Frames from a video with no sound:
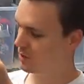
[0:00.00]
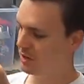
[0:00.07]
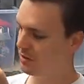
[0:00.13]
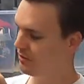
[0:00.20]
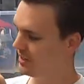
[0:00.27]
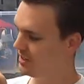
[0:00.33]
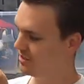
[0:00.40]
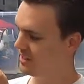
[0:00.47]

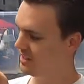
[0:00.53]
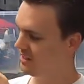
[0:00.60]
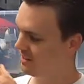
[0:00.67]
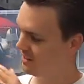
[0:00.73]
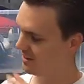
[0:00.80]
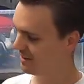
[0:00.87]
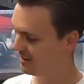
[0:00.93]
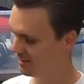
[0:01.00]
12
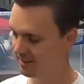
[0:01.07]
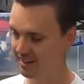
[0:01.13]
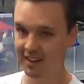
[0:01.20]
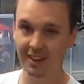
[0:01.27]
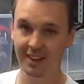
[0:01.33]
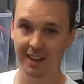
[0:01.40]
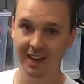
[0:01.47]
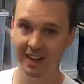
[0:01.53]
inches
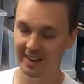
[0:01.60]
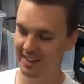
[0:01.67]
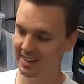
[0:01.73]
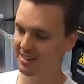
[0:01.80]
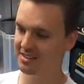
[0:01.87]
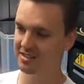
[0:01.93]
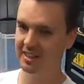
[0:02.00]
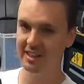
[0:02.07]
and they
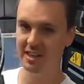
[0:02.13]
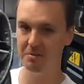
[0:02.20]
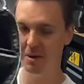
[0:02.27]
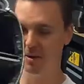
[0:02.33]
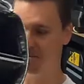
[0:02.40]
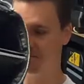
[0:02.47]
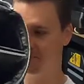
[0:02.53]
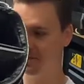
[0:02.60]
can stack them
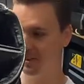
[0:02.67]
up.